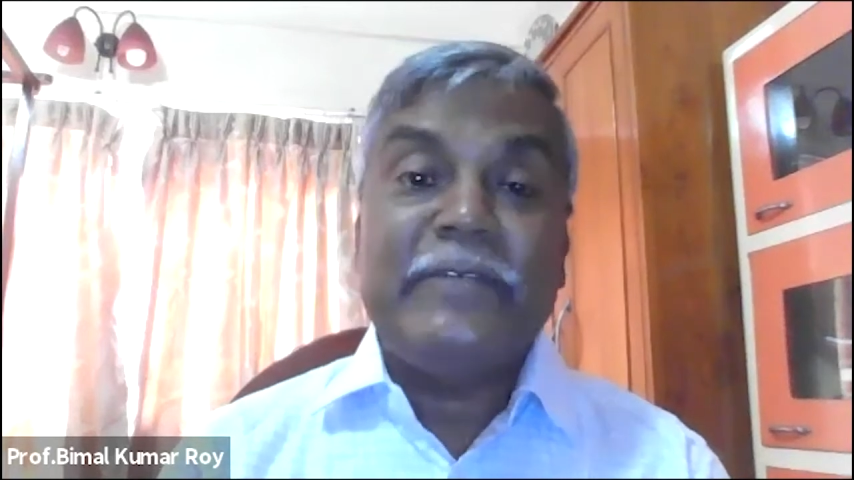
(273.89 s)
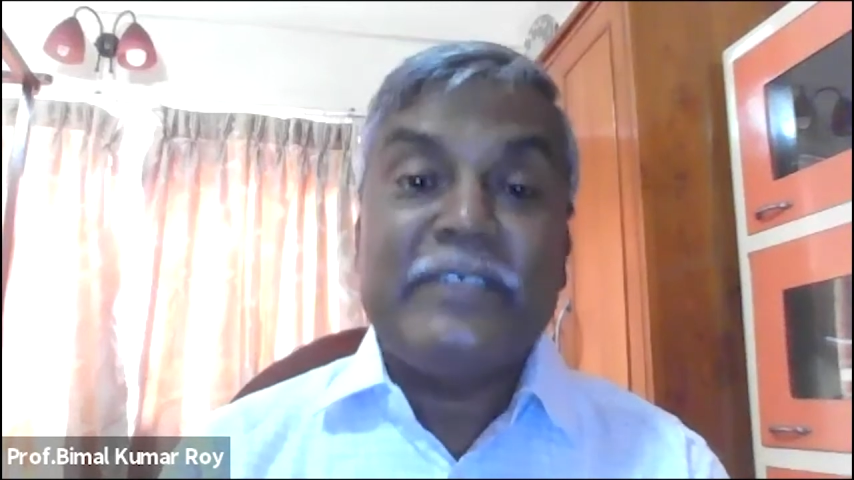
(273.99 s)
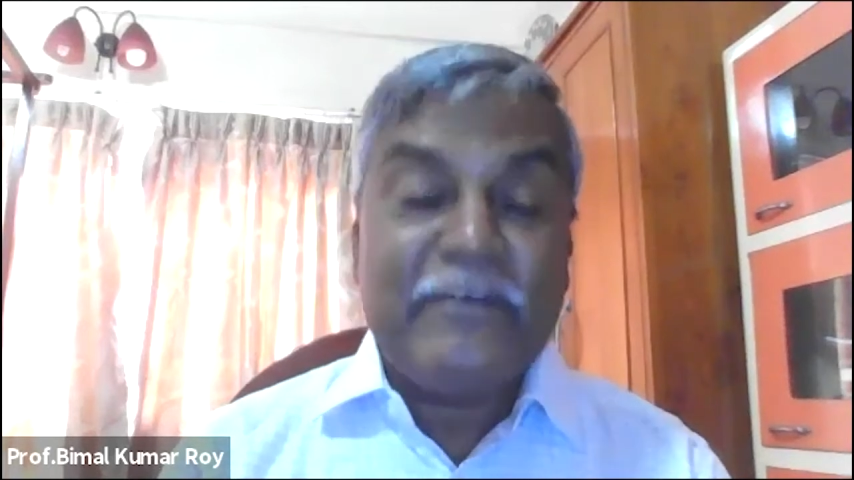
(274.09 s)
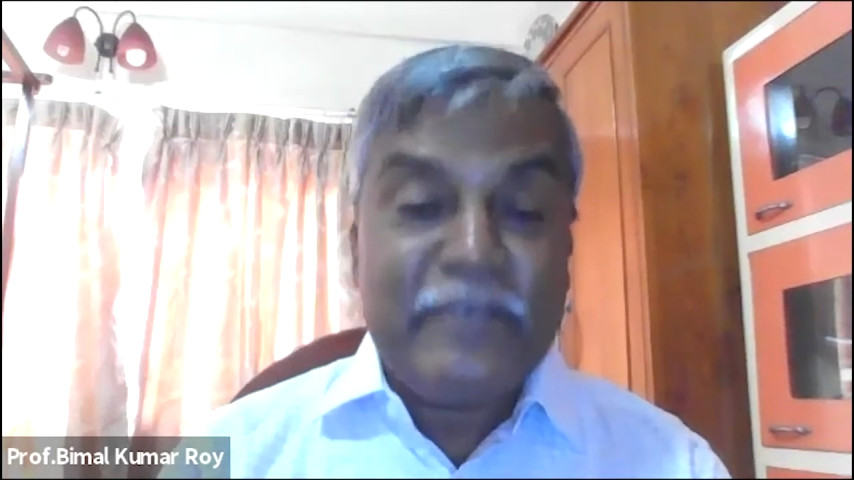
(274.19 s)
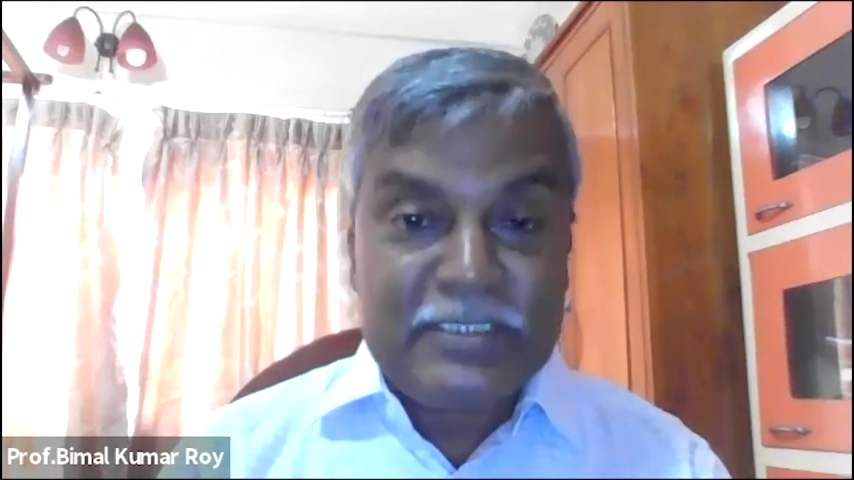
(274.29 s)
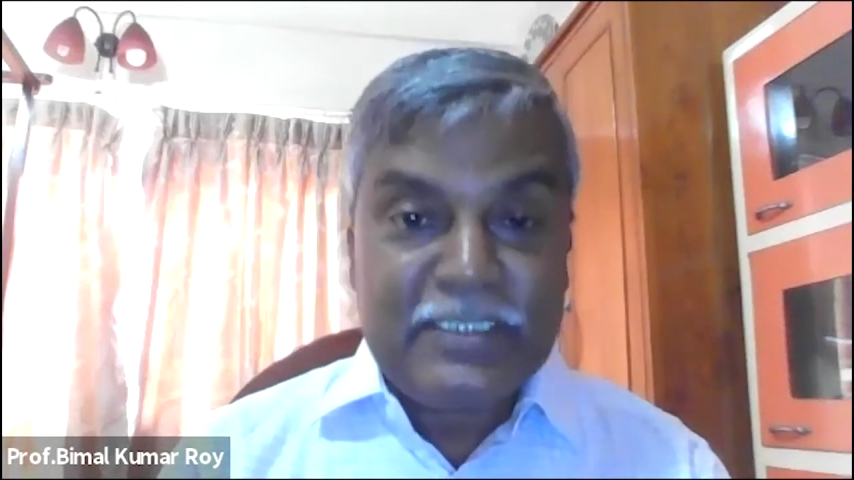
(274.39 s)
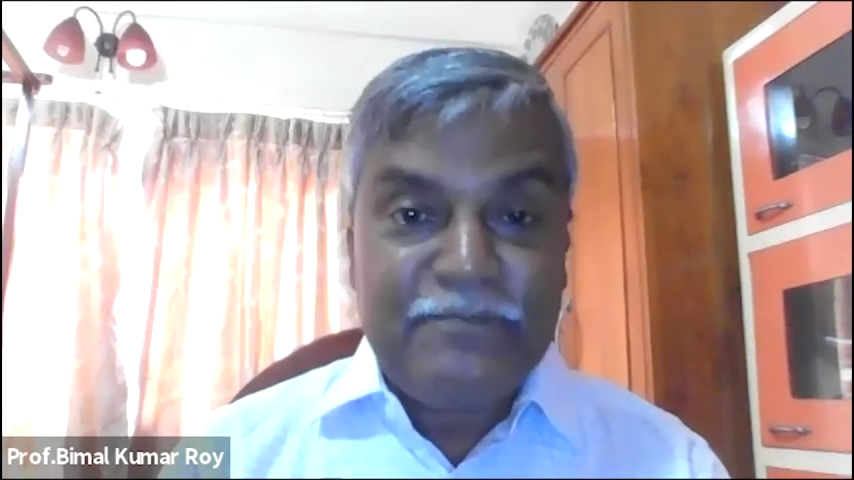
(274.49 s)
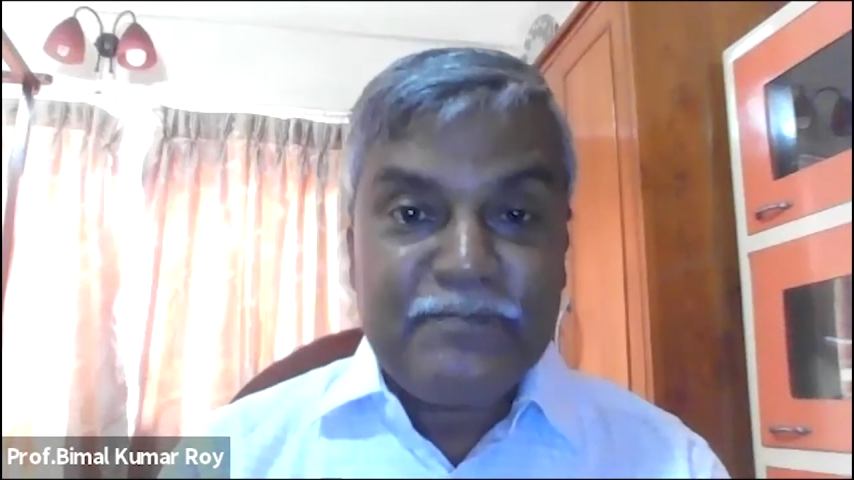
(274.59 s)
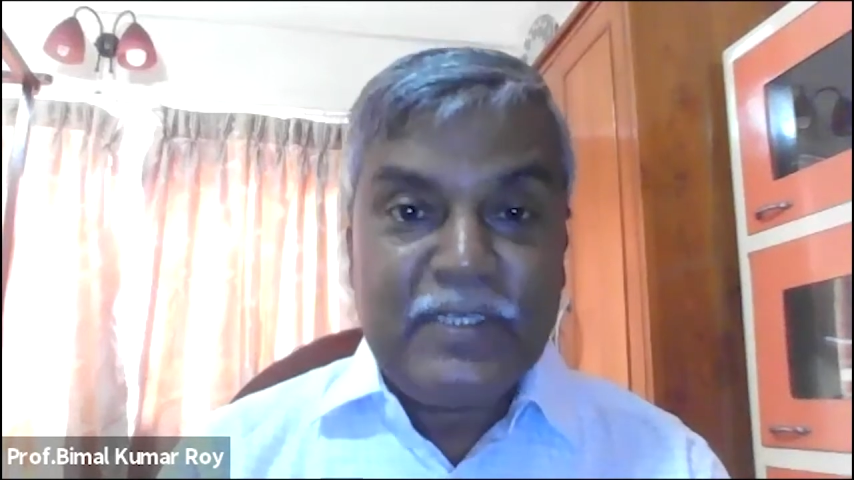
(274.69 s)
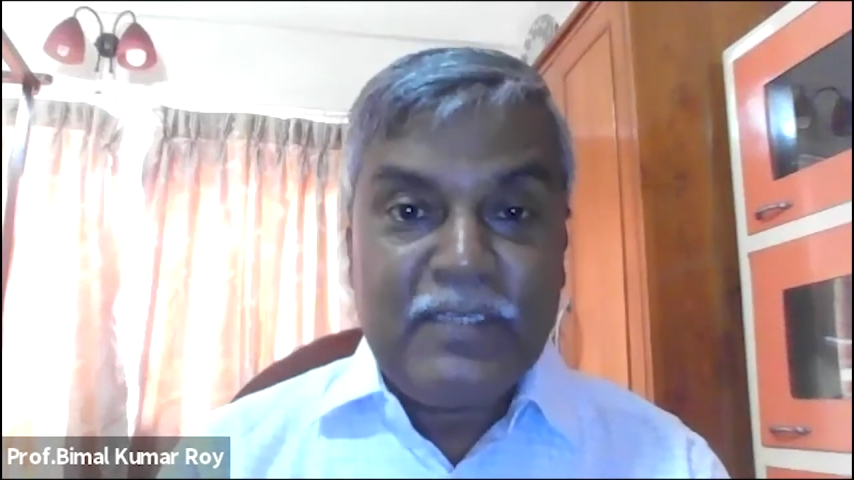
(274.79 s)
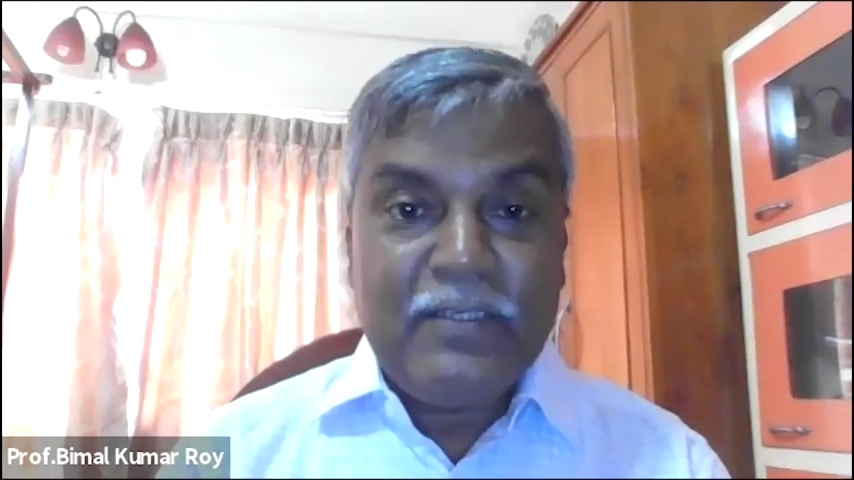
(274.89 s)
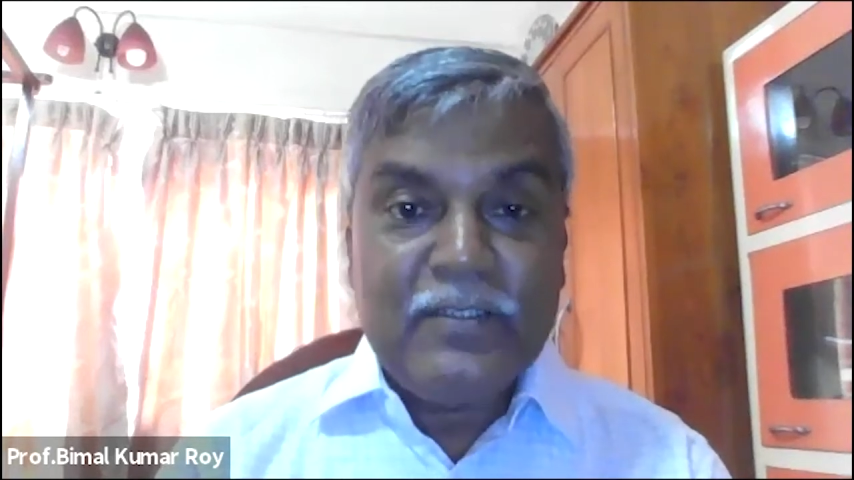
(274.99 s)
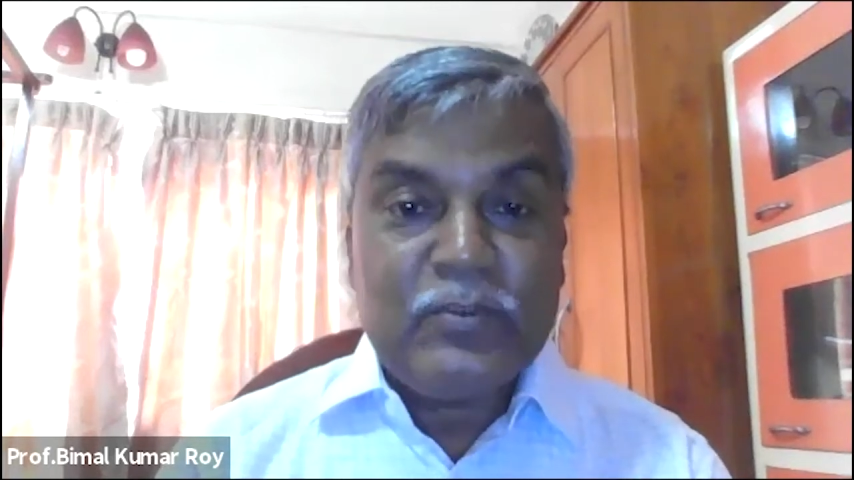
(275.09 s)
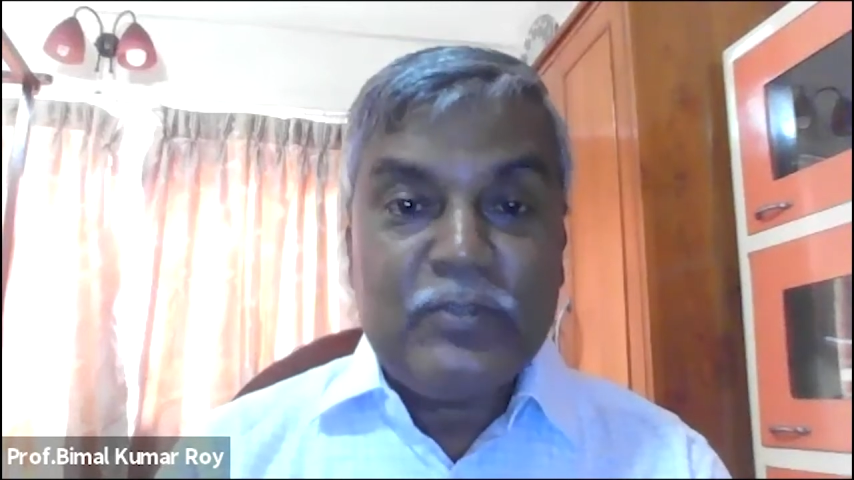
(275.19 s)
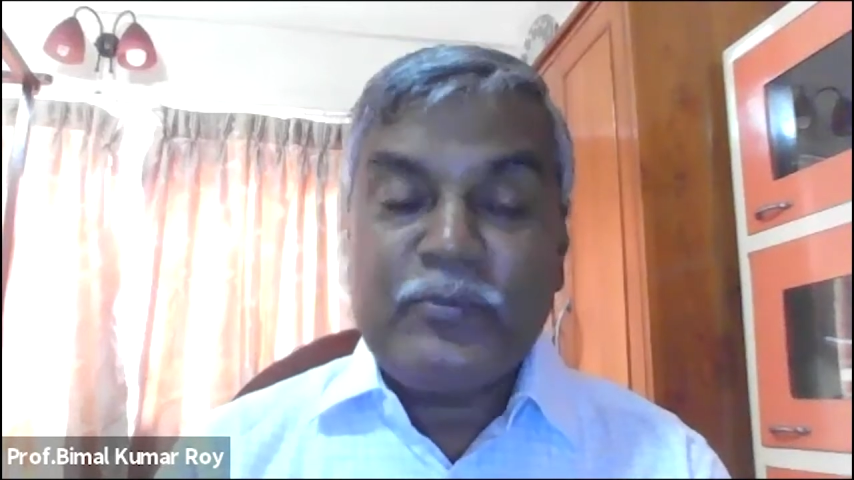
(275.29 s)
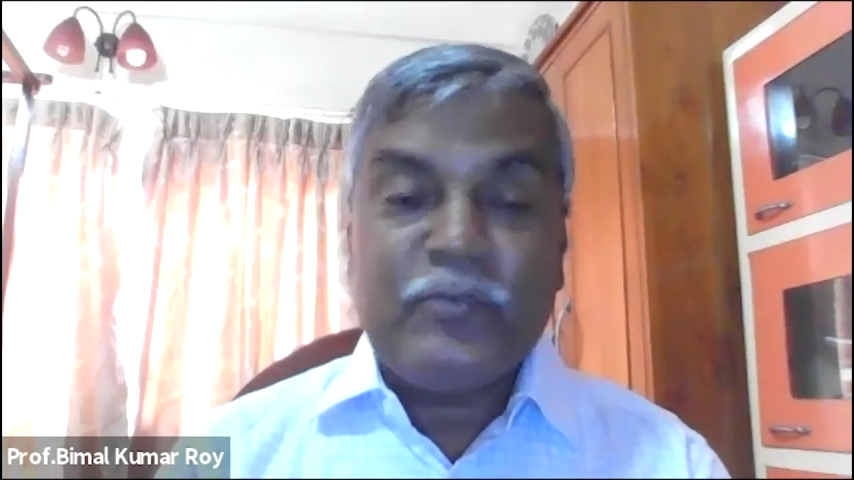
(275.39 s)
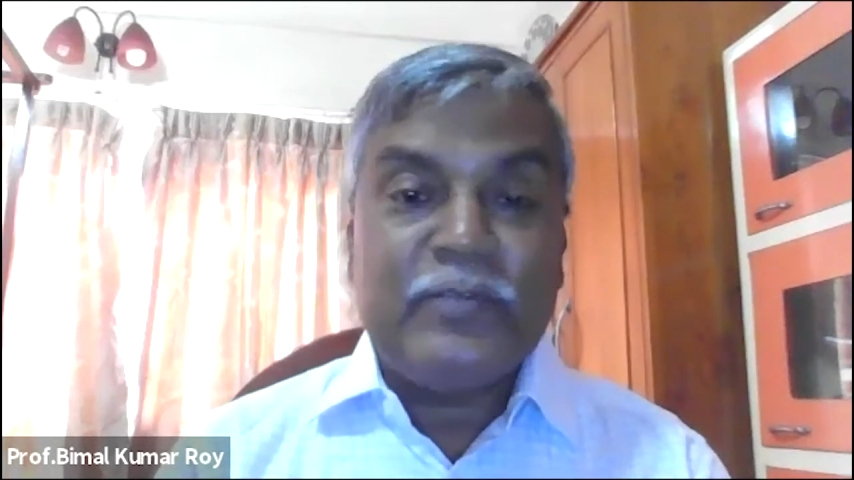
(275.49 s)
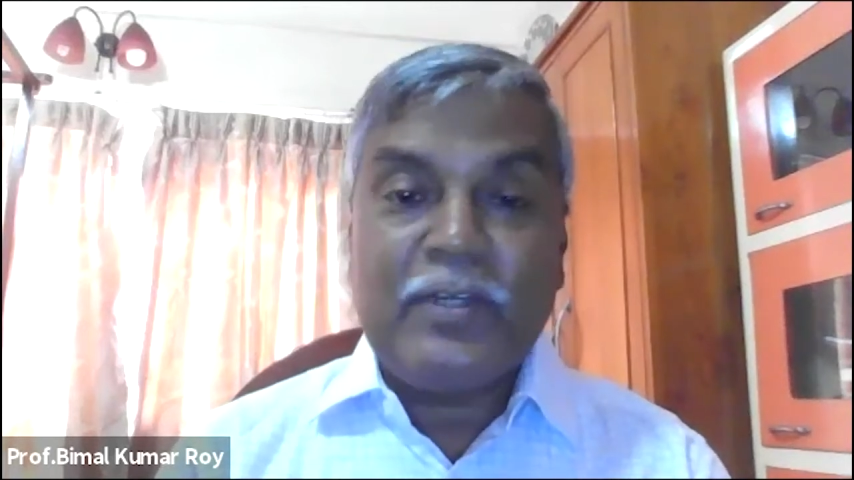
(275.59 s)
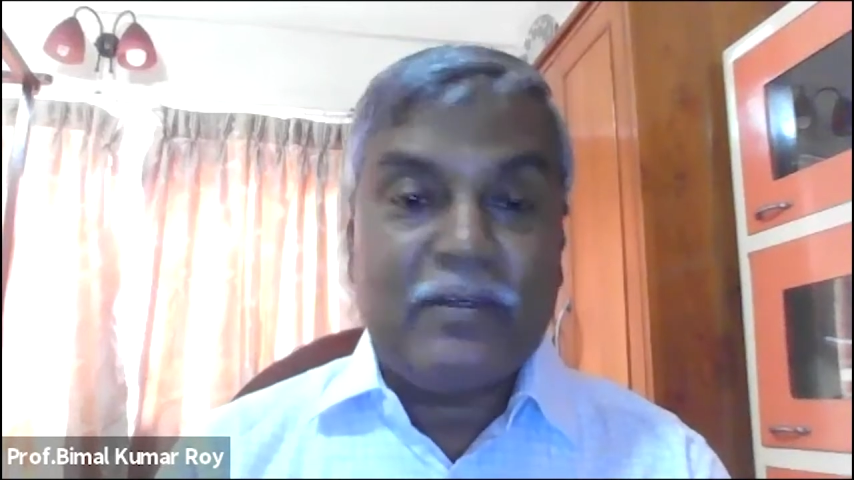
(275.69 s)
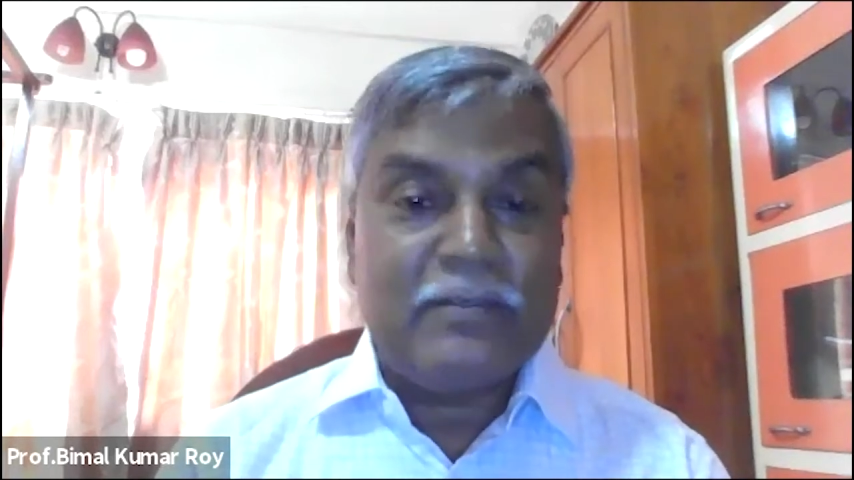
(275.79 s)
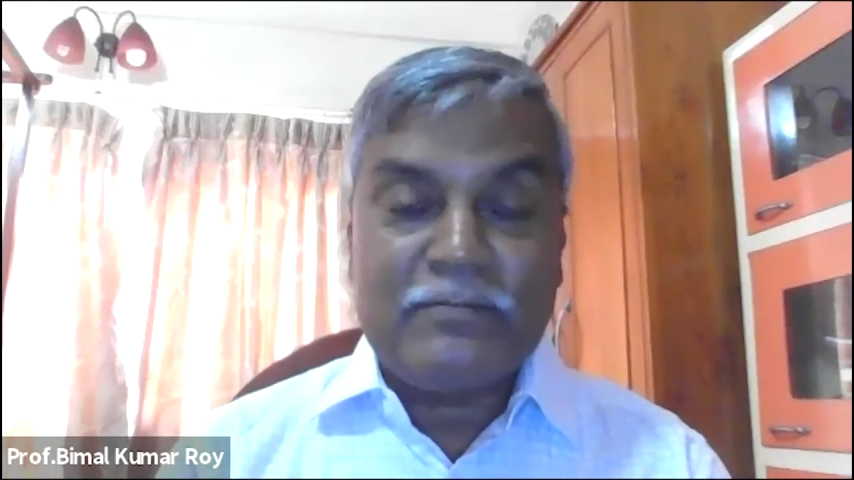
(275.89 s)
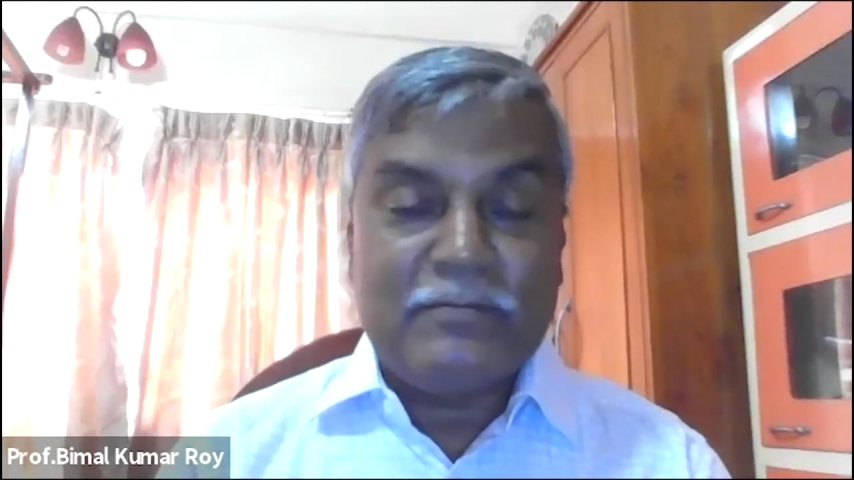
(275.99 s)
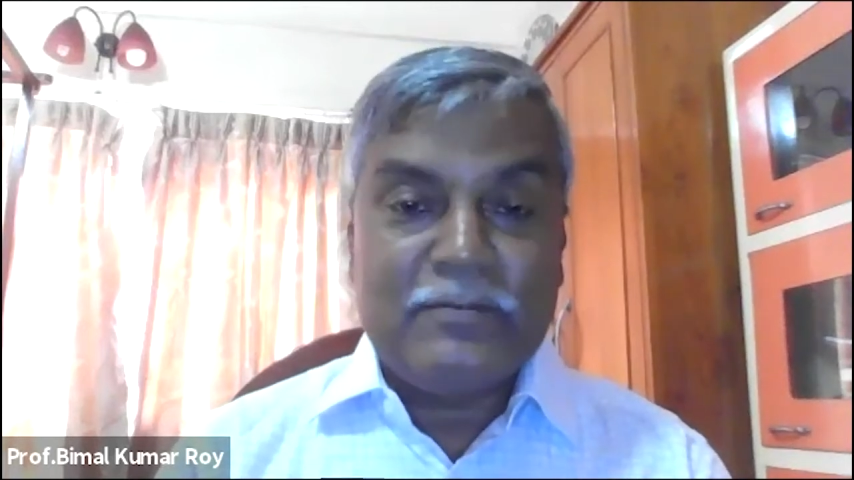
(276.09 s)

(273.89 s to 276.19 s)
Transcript: intervention to improve the, uh,